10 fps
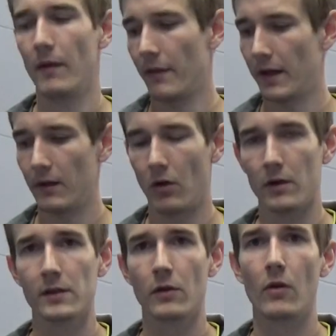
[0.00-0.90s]
then
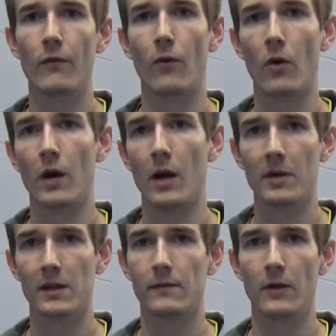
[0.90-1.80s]
also your forearm
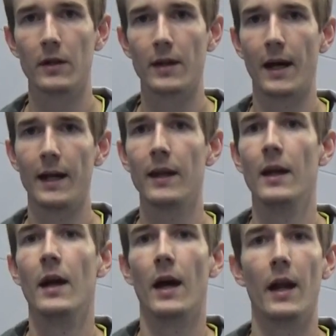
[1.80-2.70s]
gets very tight,
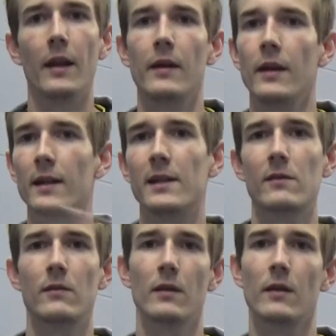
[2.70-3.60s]
and it's